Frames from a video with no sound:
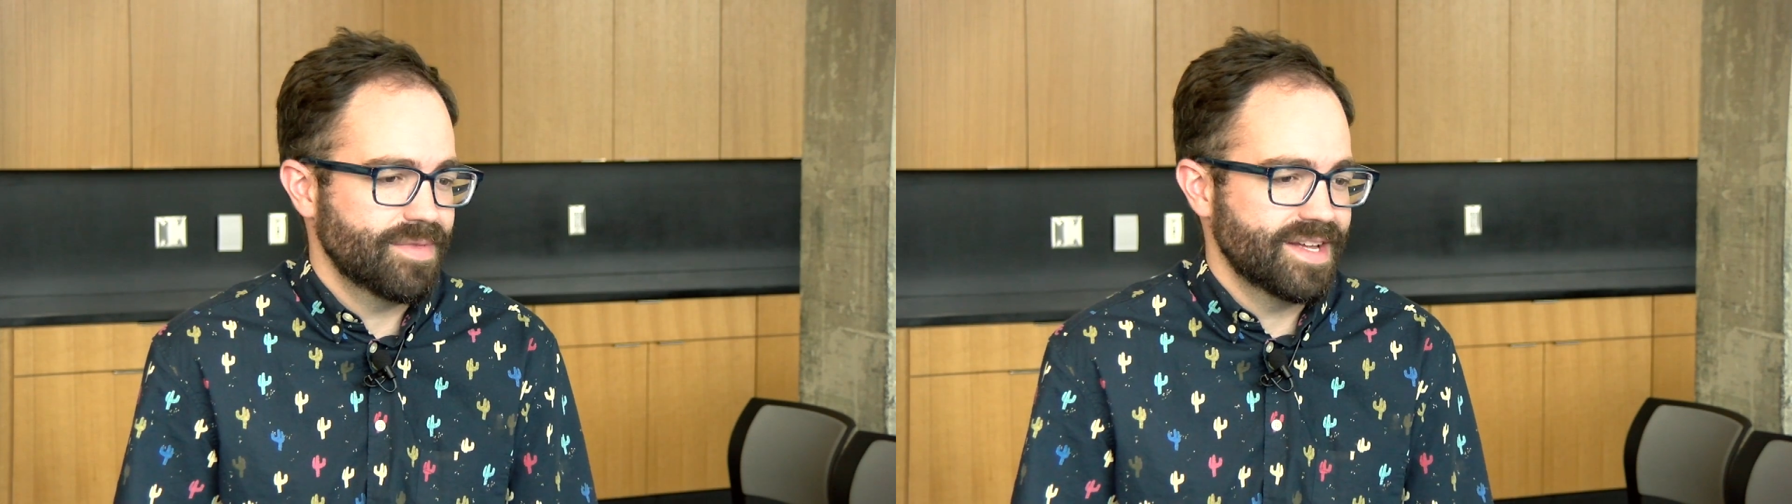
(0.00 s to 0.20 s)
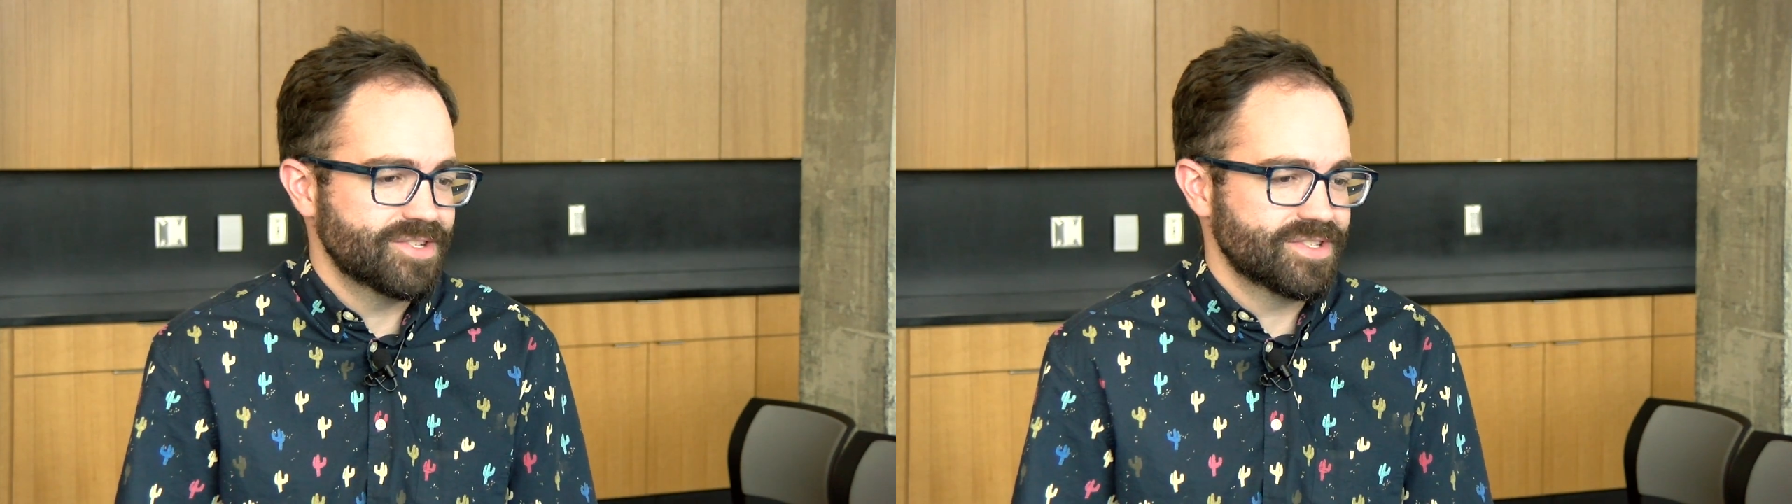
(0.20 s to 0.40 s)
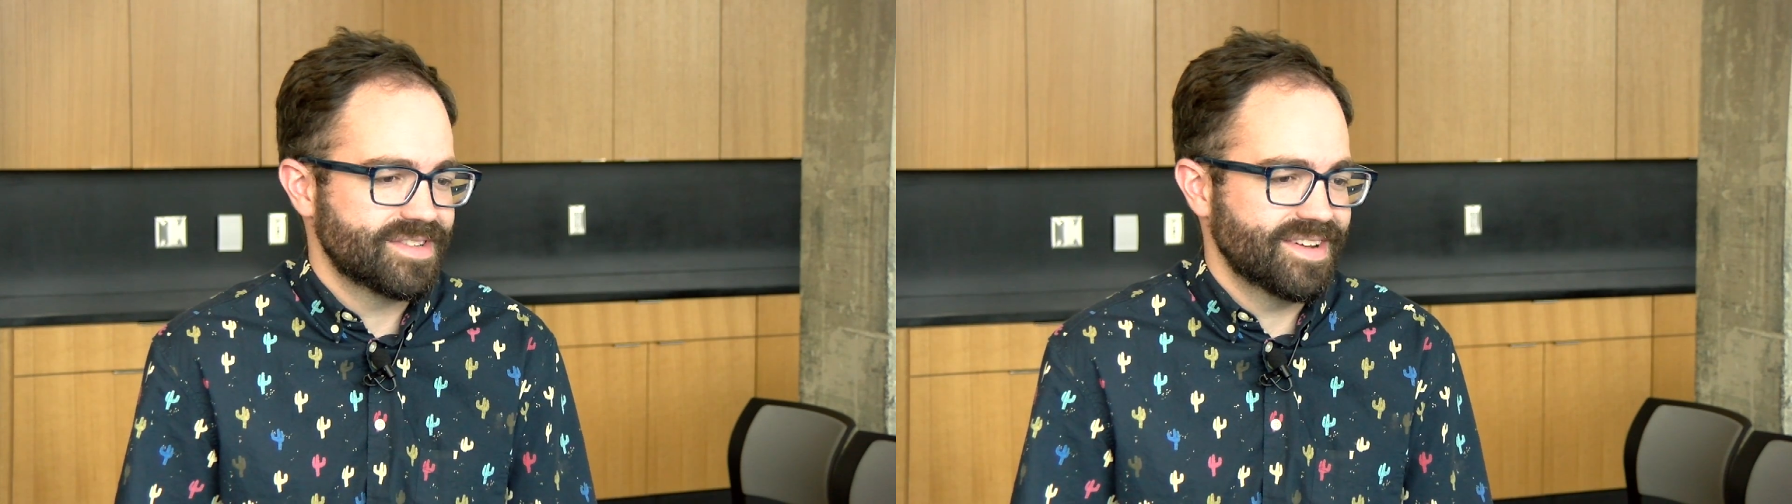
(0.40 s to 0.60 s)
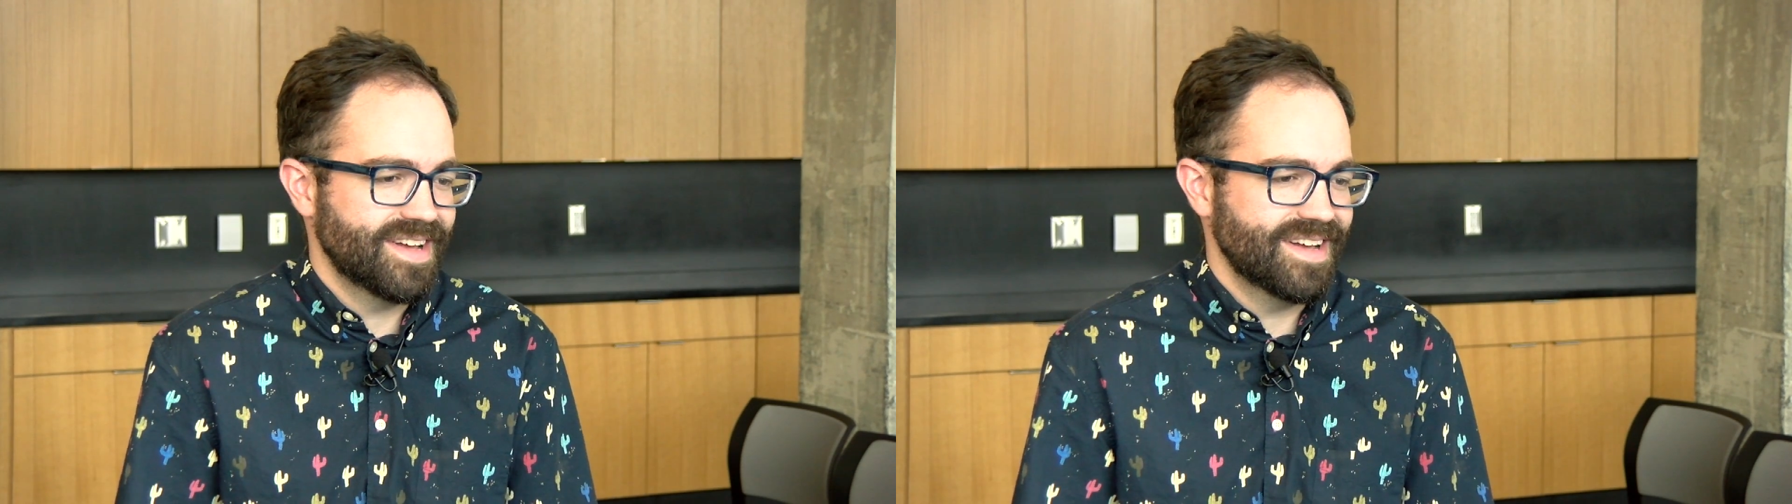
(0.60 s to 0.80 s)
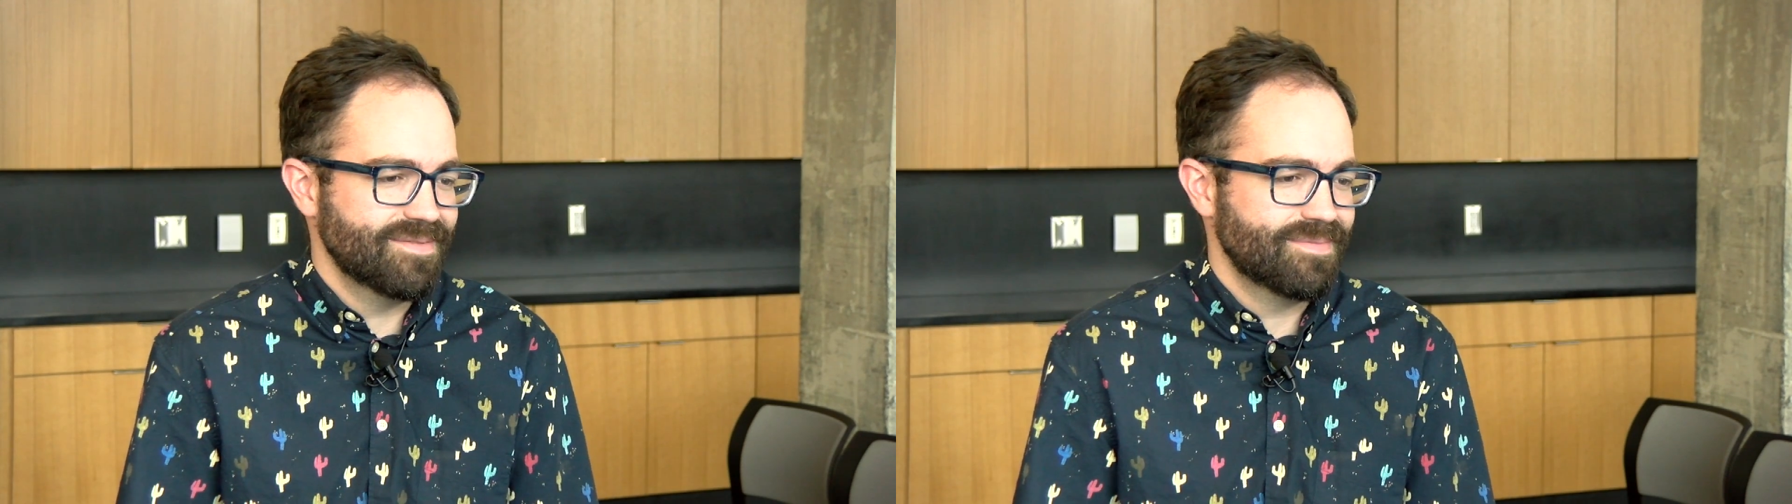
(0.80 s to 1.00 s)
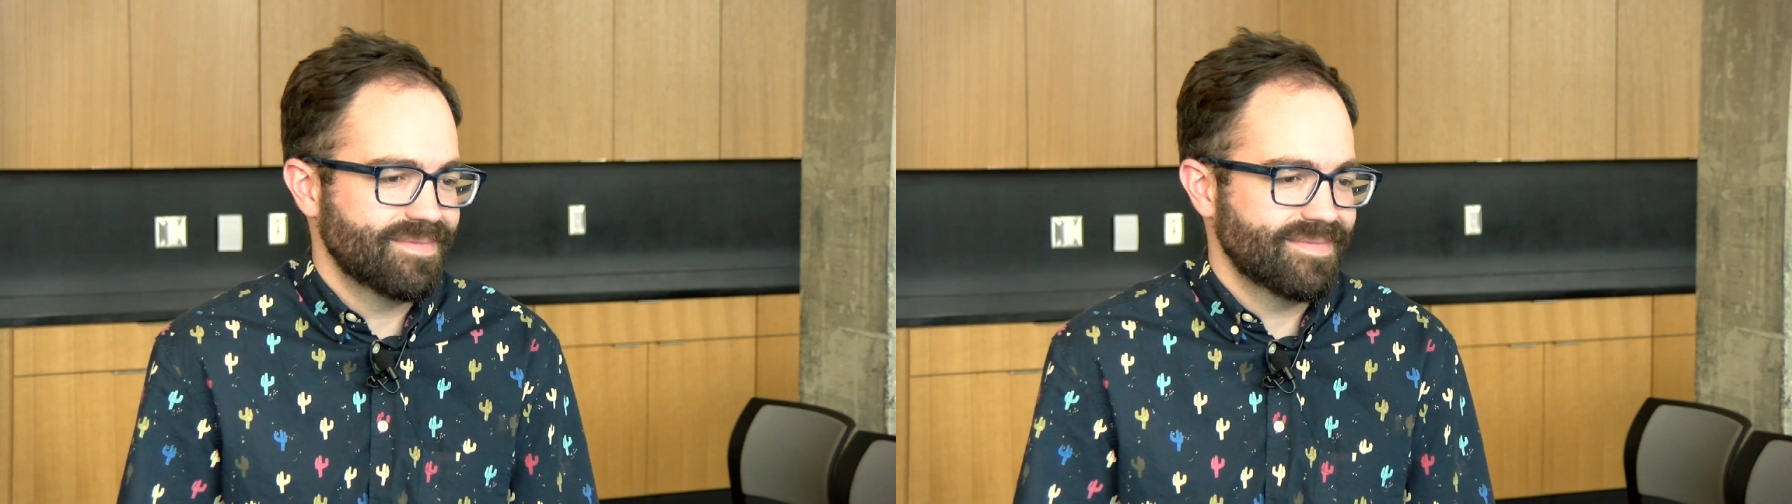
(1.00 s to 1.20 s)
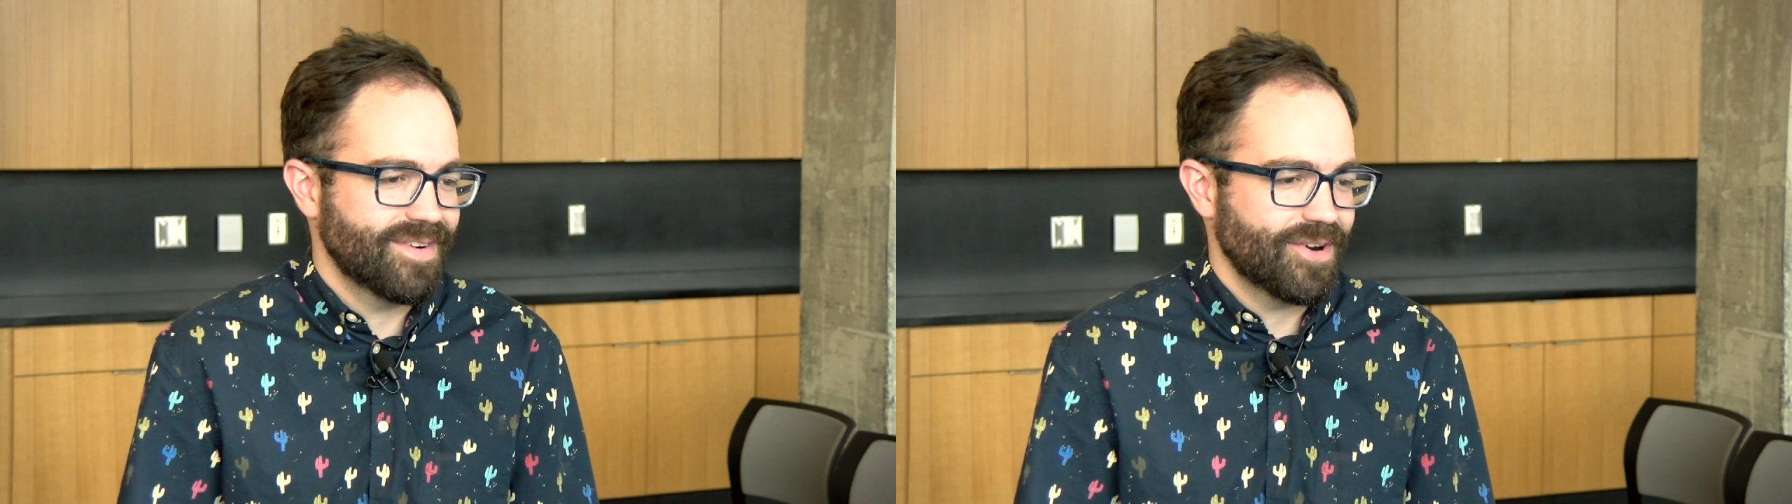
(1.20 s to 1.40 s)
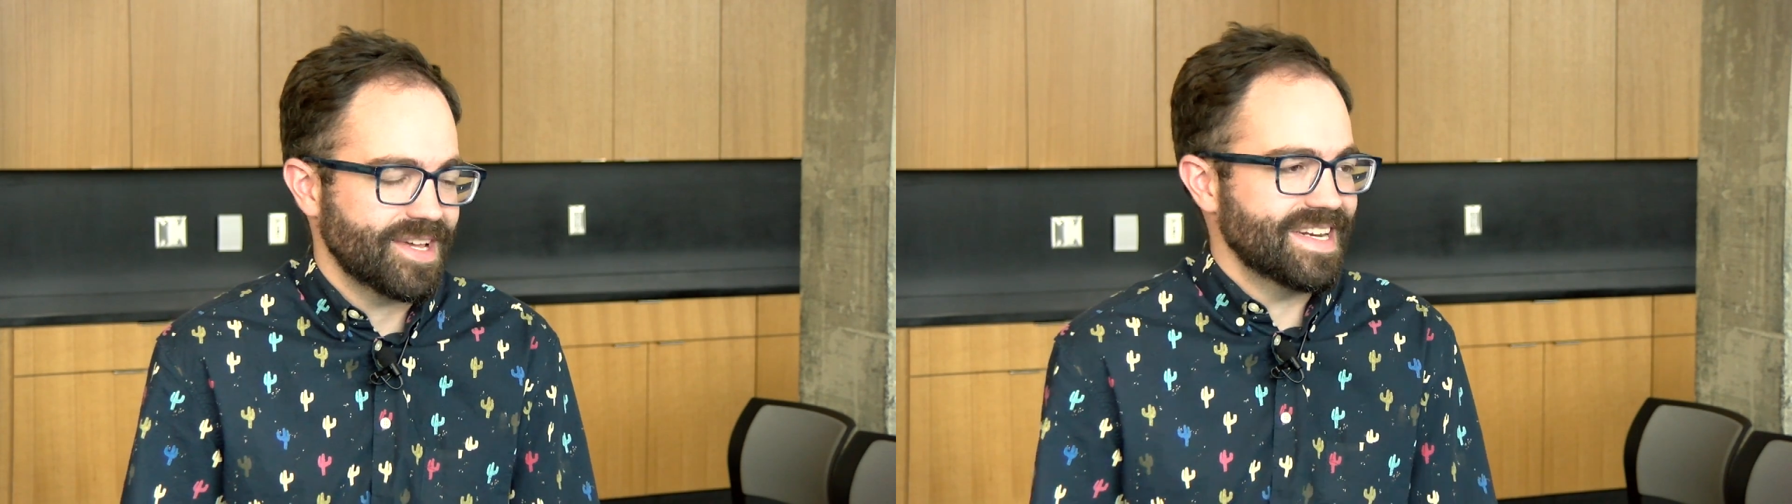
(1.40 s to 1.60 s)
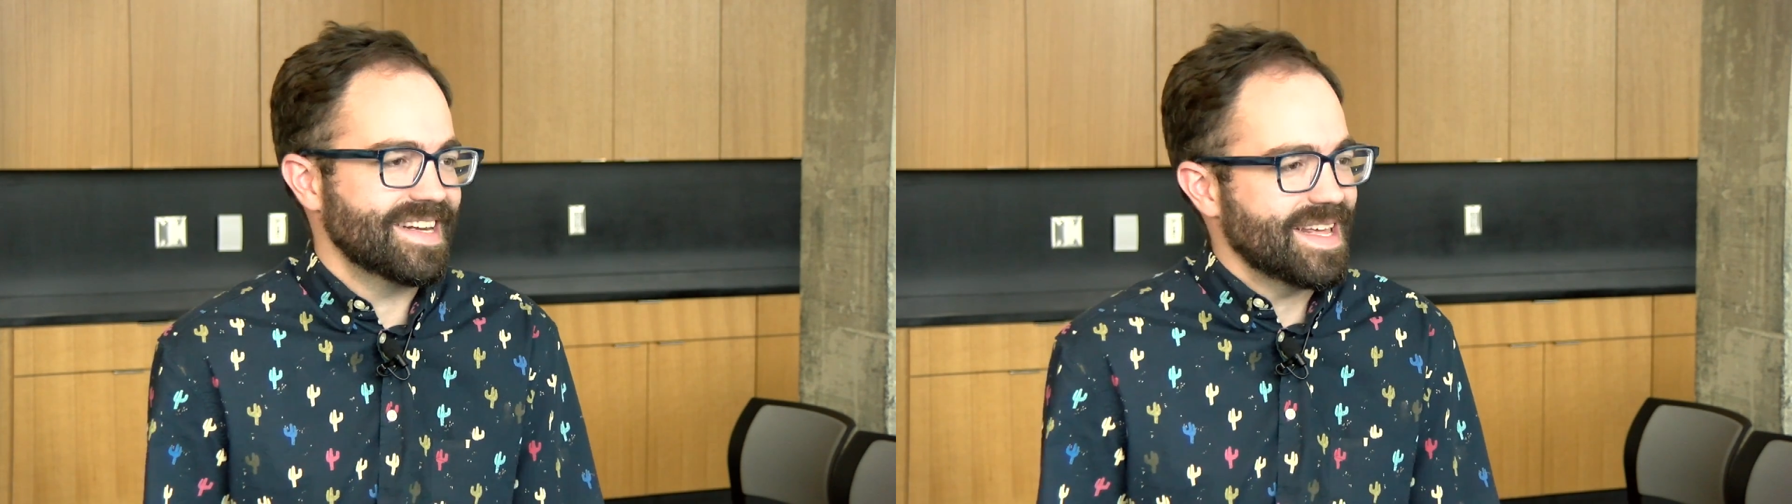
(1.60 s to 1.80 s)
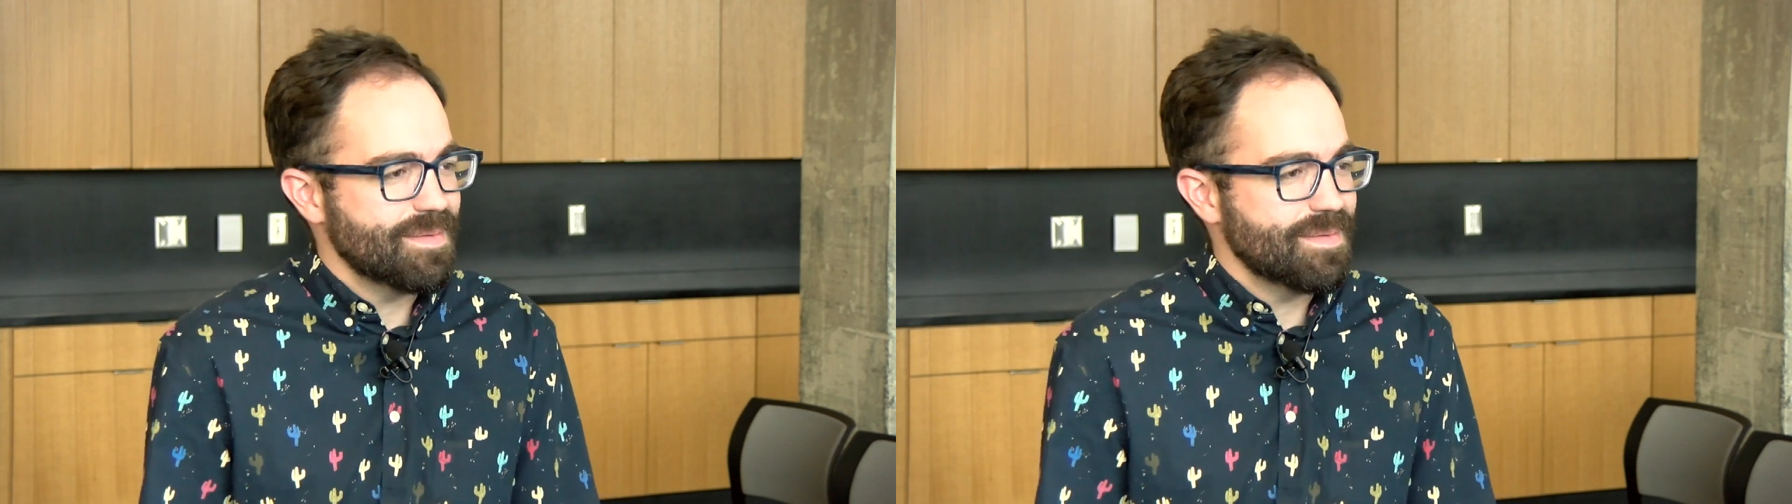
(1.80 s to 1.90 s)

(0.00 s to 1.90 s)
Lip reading: They just aren't getting to